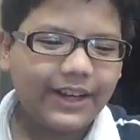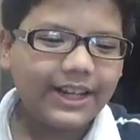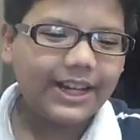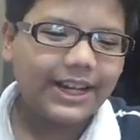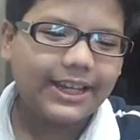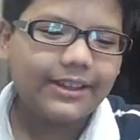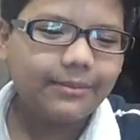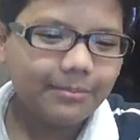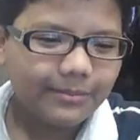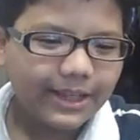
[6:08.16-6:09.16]
Fungi
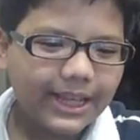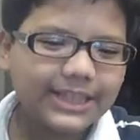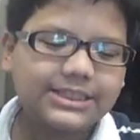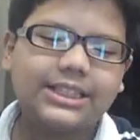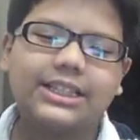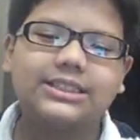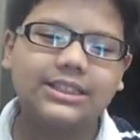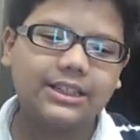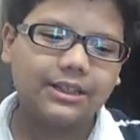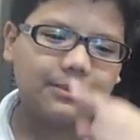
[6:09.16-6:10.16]

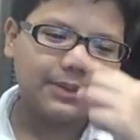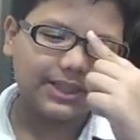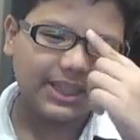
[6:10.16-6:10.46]
is a